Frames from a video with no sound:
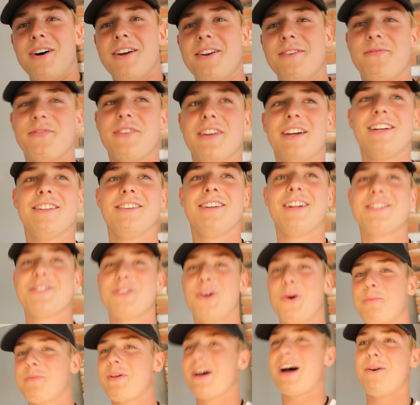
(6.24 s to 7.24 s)
one, let's
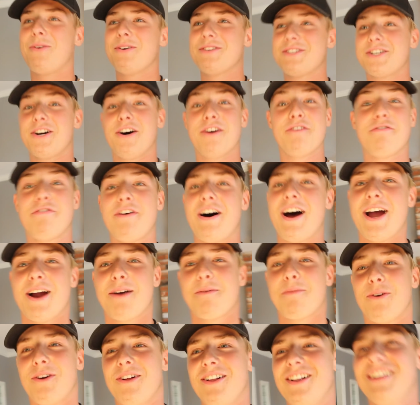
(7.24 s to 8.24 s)
hope that one's gone
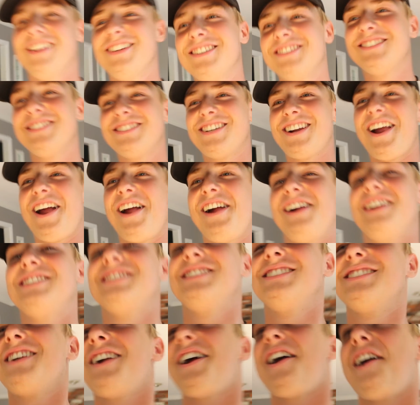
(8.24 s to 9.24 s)
viral. Can someone watch my
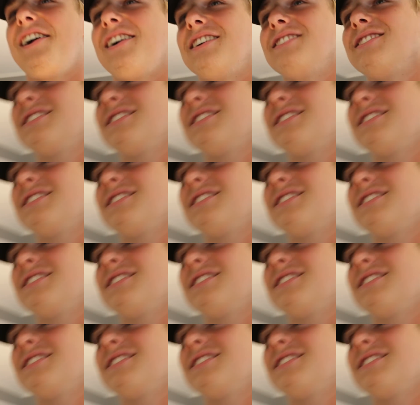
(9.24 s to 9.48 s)
video?